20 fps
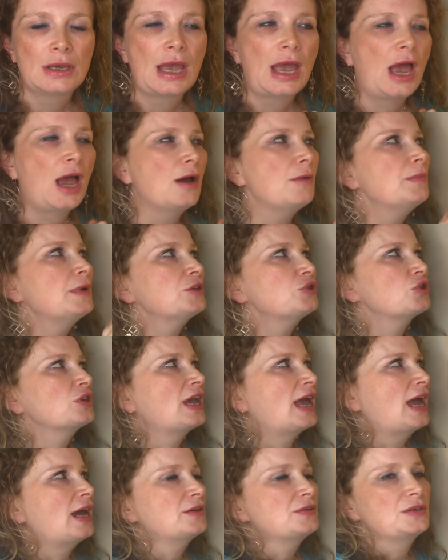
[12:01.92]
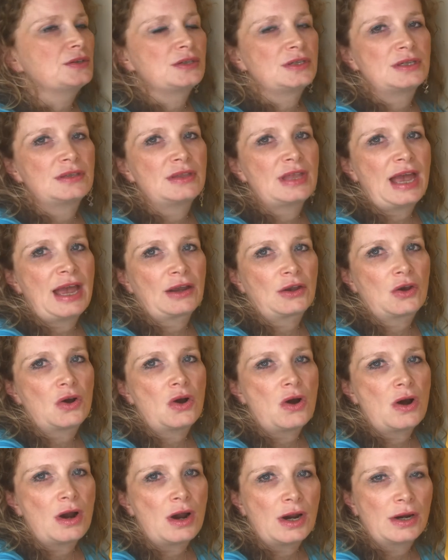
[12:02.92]
how much gas is in that
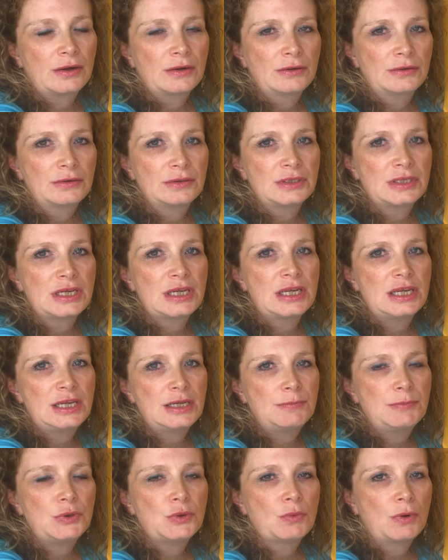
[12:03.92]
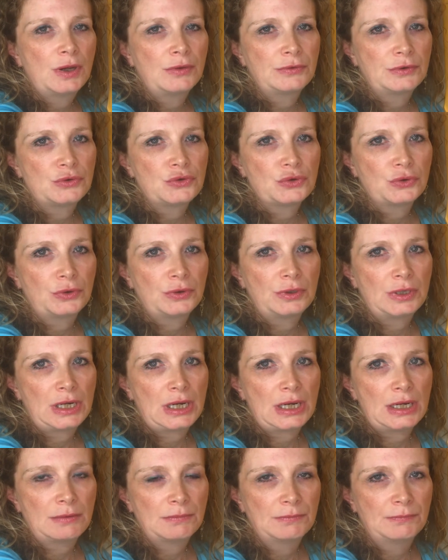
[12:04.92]
car to keep you on the
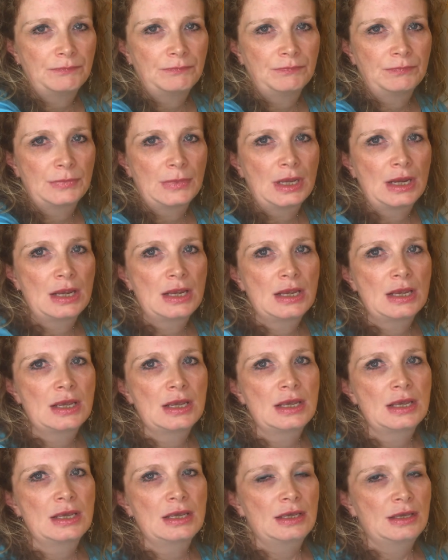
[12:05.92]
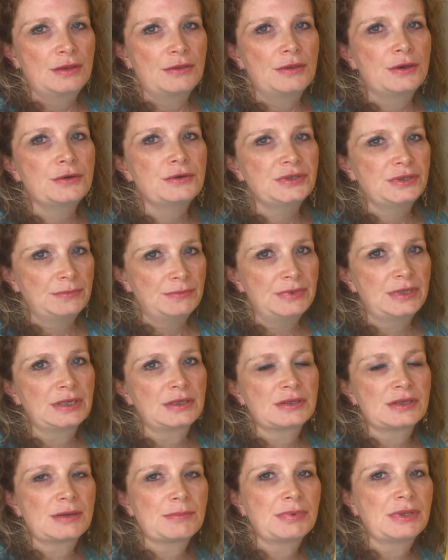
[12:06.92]
journey, there's some
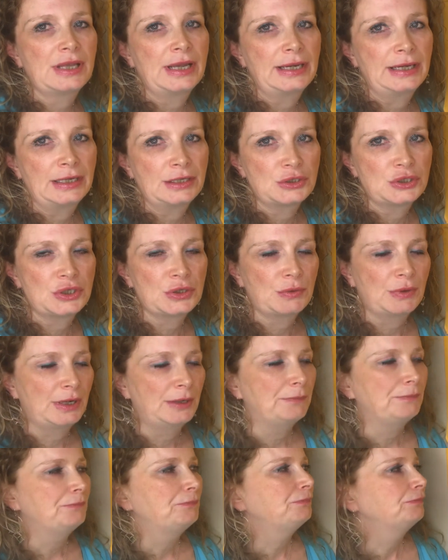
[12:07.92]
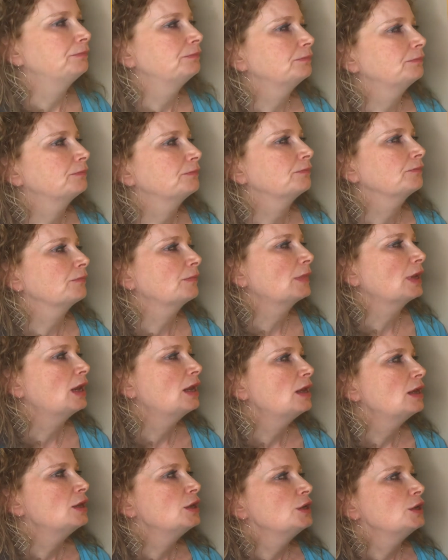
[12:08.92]
things that play into it.
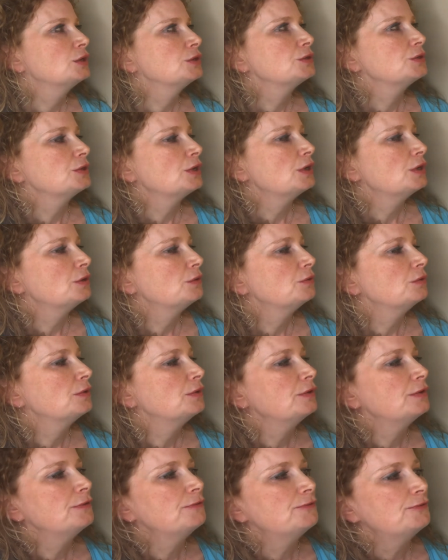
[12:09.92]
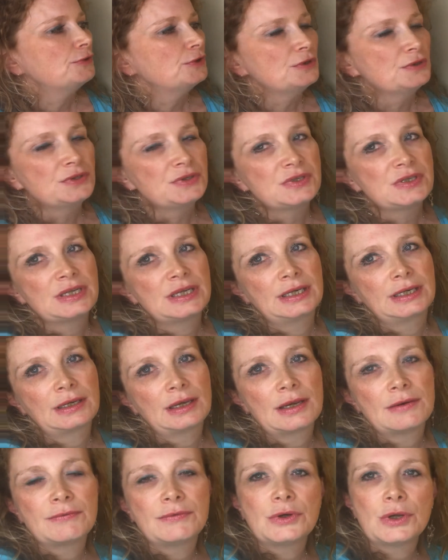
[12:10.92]
So the first thing
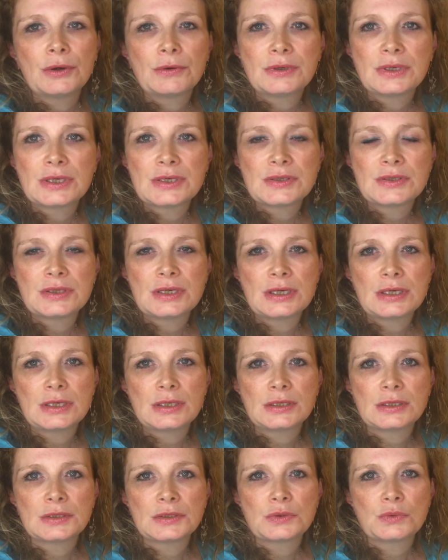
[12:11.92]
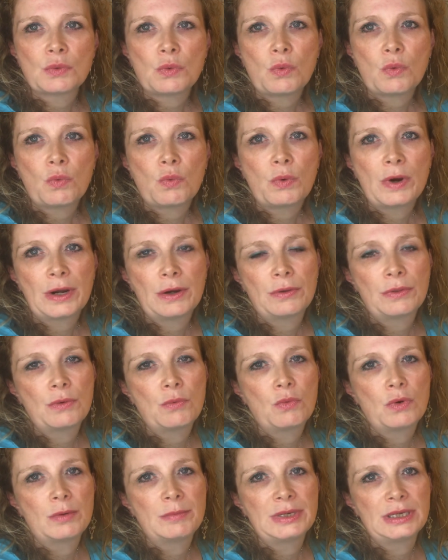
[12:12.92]
I've noticed is where the
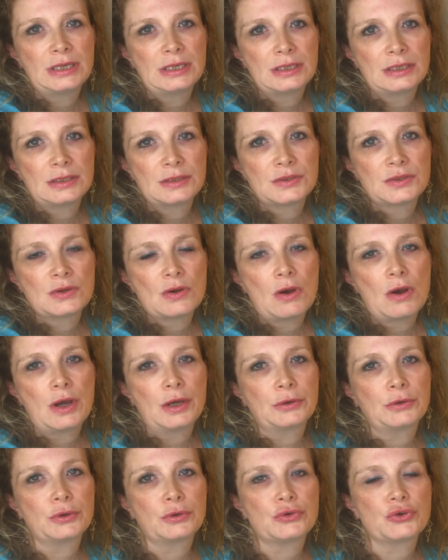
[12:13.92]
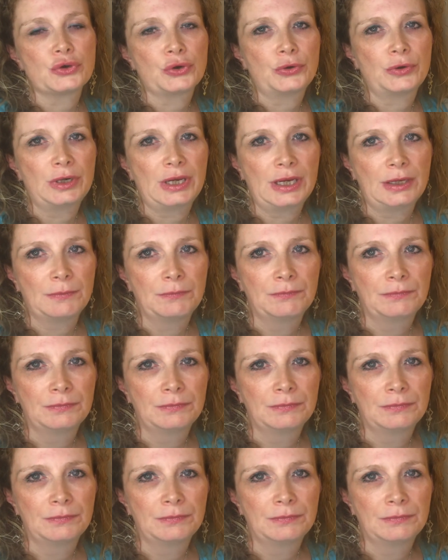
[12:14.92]
woman is on her journey.